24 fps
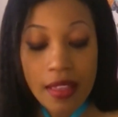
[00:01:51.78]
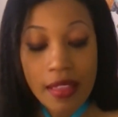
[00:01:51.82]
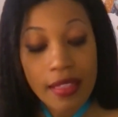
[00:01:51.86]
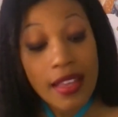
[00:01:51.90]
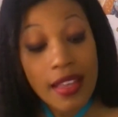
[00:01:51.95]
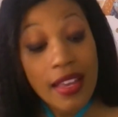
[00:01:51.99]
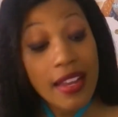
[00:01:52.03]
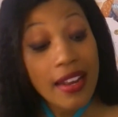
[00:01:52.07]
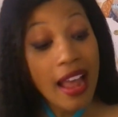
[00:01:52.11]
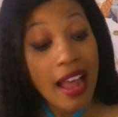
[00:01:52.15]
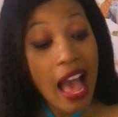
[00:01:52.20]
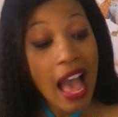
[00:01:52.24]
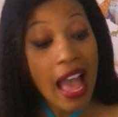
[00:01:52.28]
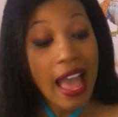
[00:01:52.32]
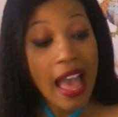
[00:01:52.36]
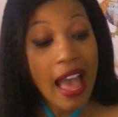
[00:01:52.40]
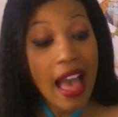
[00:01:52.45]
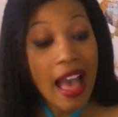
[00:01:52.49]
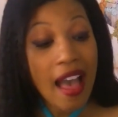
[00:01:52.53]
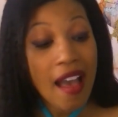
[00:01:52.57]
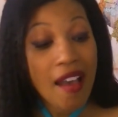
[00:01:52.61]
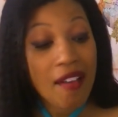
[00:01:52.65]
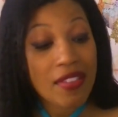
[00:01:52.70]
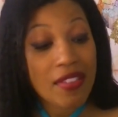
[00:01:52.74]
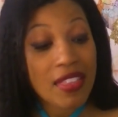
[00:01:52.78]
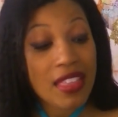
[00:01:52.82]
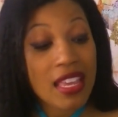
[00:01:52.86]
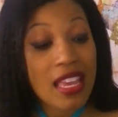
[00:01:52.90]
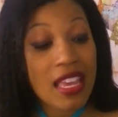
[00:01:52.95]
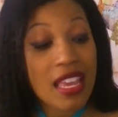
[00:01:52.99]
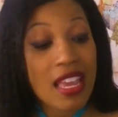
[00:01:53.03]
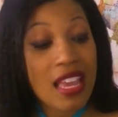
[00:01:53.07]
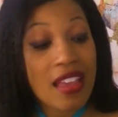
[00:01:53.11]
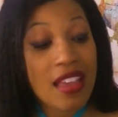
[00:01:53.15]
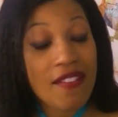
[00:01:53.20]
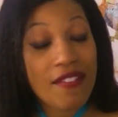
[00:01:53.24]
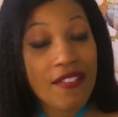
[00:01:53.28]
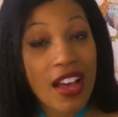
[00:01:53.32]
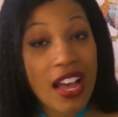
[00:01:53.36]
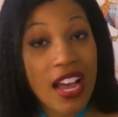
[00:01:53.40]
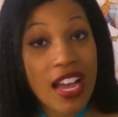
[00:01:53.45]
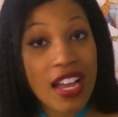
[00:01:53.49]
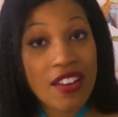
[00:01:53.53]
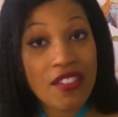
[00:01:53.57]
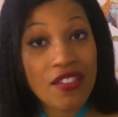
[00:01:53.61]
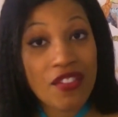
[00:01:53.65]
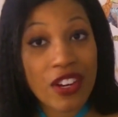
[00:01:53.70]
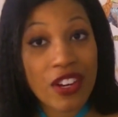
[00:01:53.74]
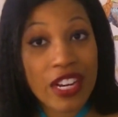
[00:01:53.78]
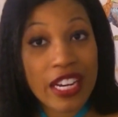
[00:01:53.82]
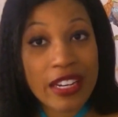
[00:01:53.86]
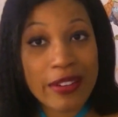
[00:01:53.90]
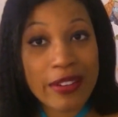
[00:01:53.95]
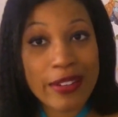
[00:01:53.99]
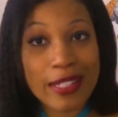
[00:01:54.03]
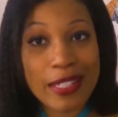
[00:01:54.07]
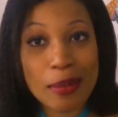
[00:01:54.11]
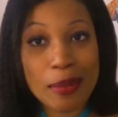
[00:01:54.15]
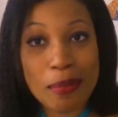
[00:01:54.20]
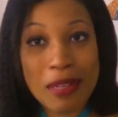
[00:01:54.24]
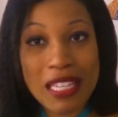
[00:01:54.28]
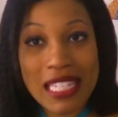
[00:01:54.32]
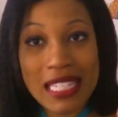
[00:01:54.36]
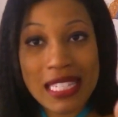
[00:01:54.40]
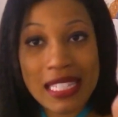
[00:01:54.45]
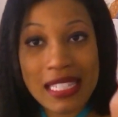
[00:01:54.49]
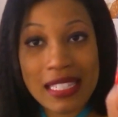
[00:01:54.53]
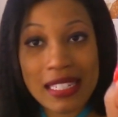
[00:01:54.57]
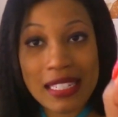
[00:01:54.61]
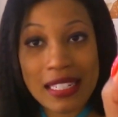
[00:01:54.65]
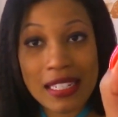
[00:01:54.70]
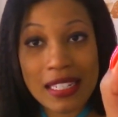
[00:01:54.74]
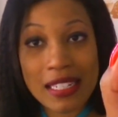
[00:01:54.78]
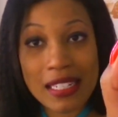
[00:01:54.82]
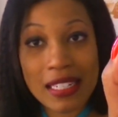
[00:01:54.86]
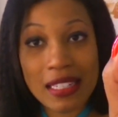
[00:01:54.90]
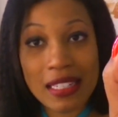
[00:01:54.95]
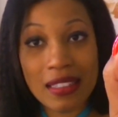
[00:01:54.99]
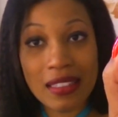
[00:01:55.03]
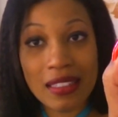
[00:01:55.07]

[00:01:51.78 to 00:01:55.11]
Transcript: Then I have the fine fragrance mist,